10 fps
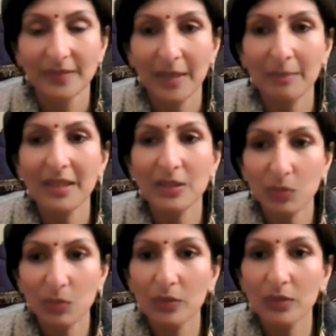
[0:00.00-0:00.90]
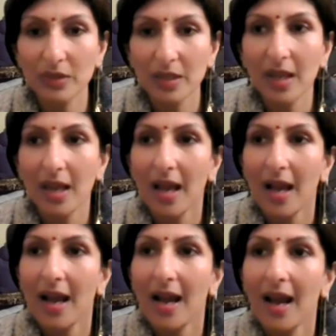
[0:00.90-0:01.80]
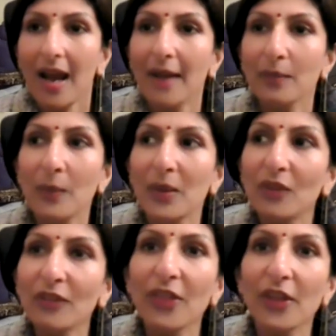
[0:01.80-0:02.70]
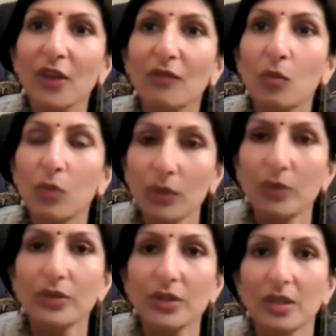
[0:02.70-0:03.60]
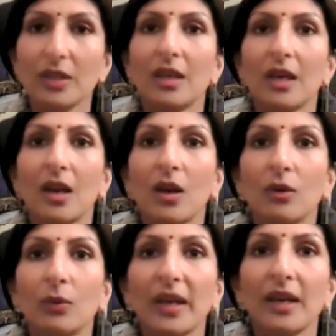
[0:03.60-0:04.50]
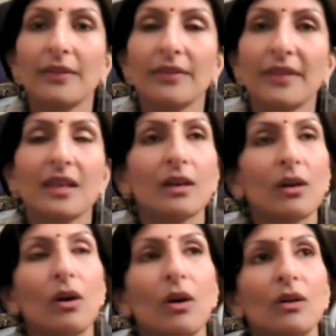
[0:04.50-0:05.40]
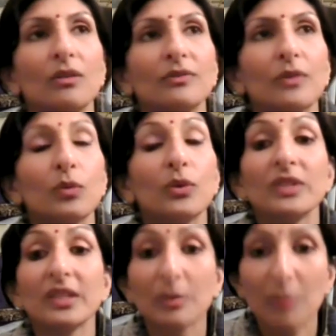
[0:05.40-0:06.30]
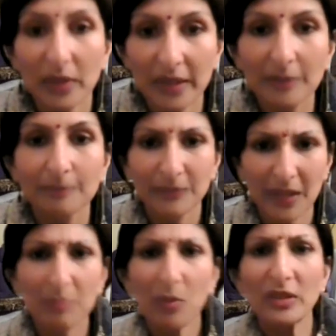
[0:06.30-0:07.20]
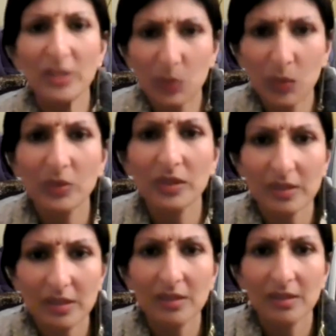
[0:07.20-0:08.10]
It means wound. And when we often think of a wound, we think of wounding the body, that the body's wounded.